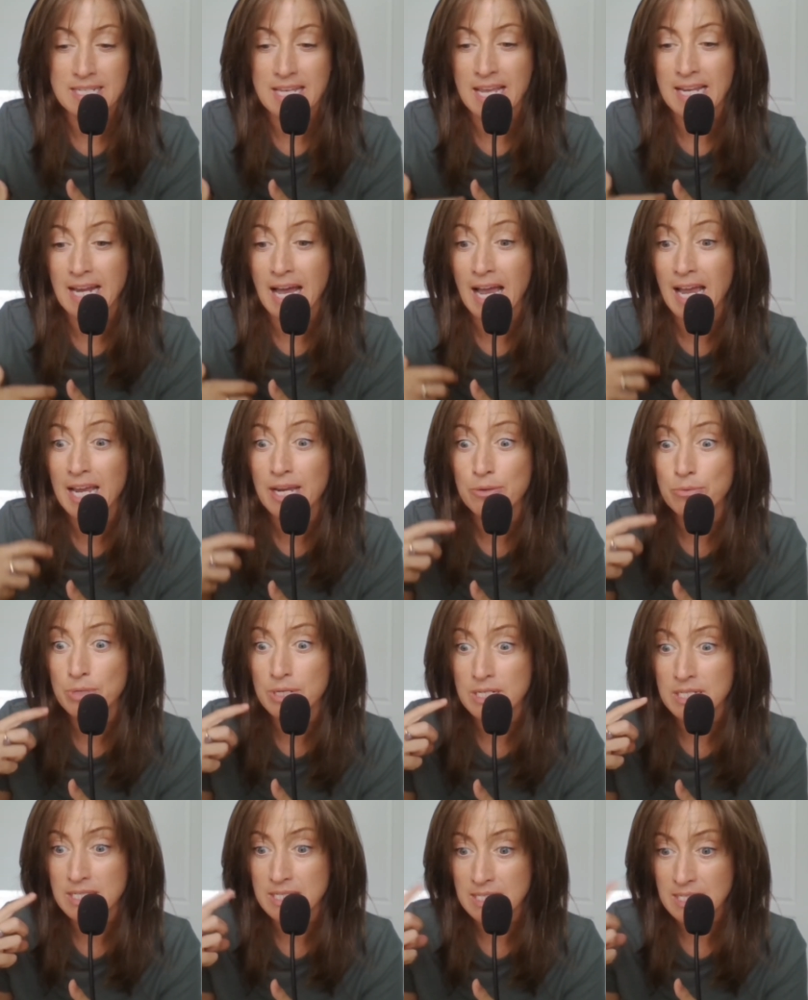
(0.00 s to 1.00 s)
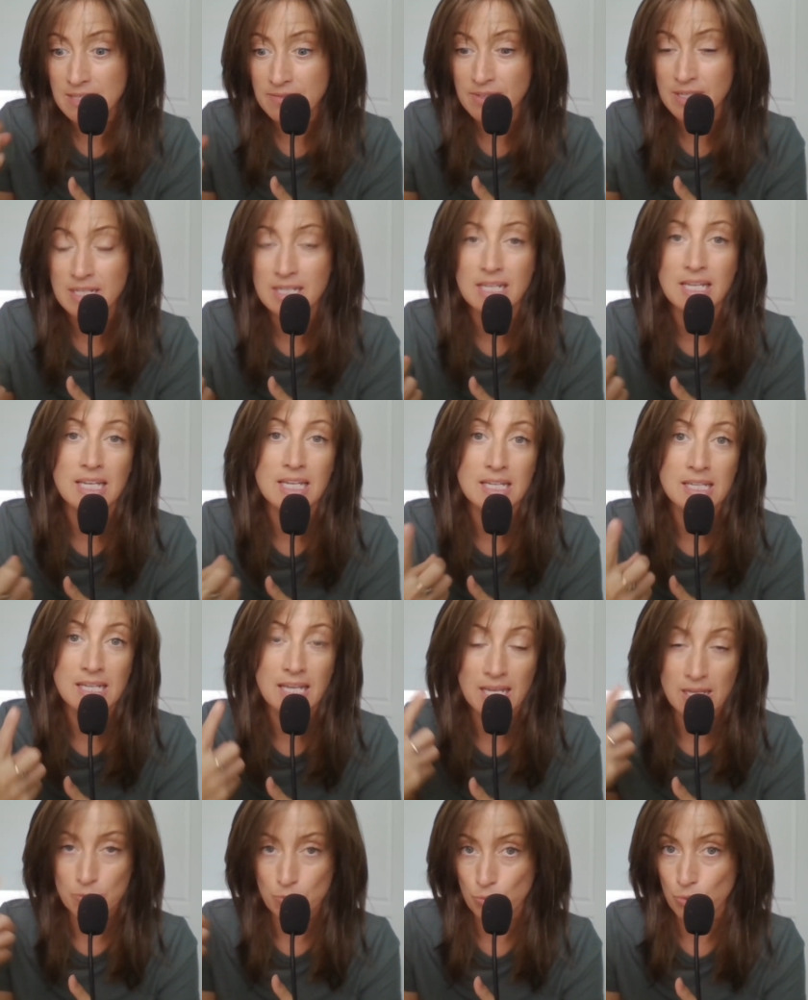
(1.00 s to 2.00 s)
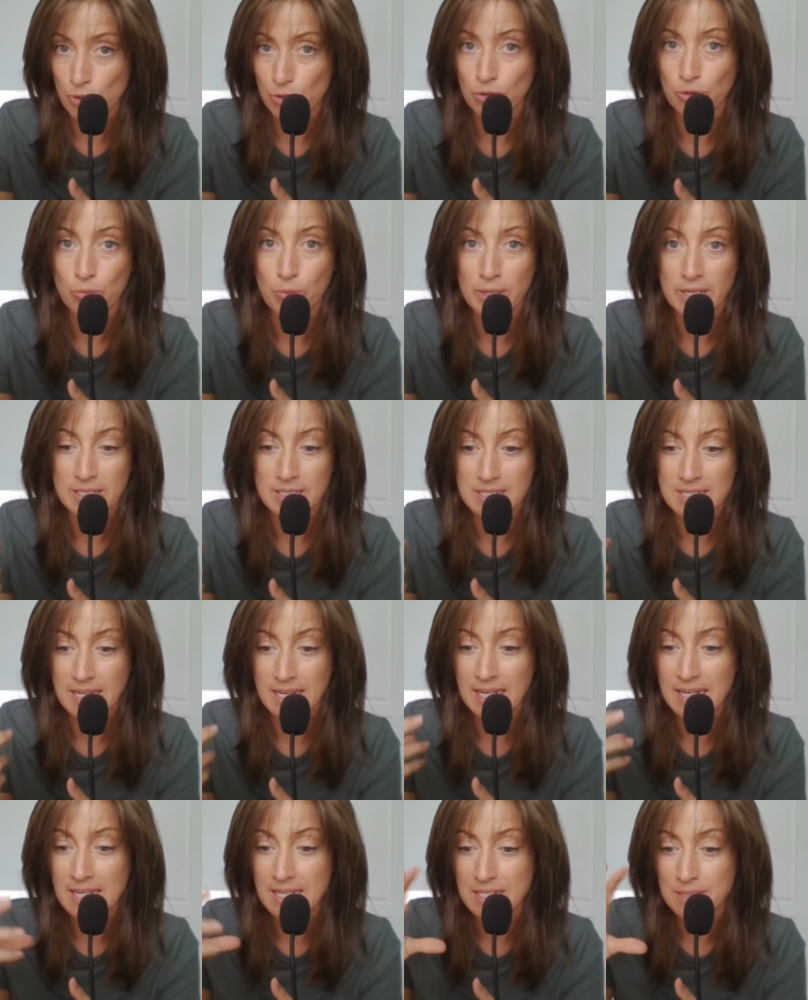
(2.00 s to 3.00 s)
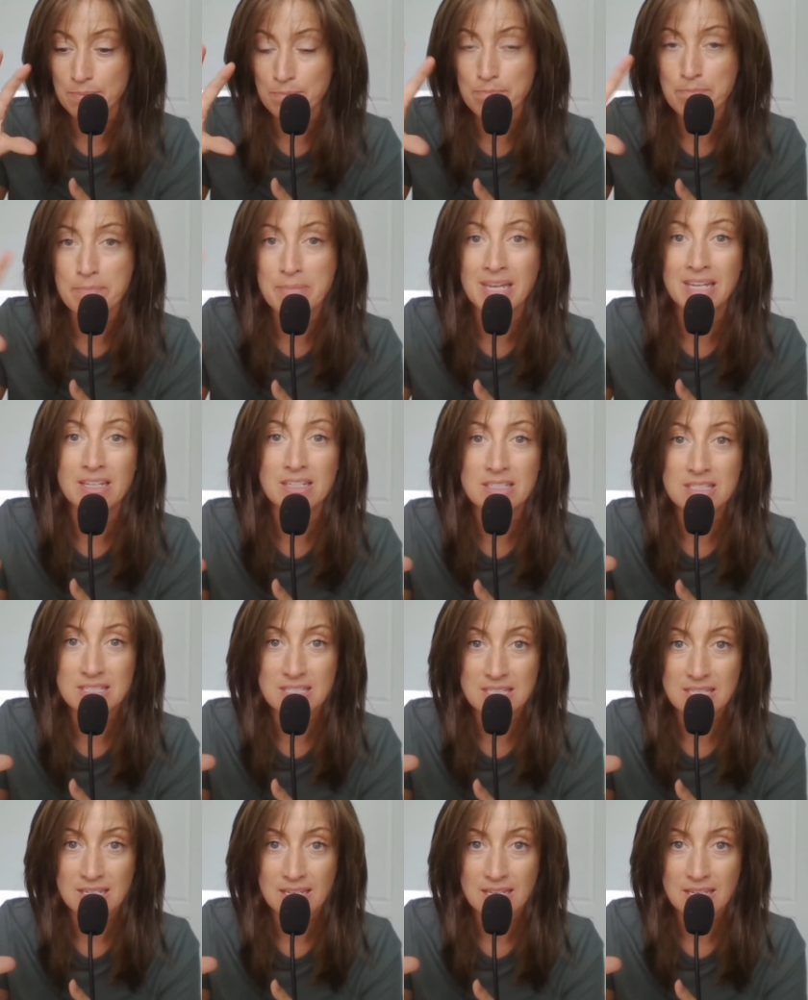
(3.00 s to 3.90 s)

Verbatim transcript: and I receive it in a whirlwind. It is mixed.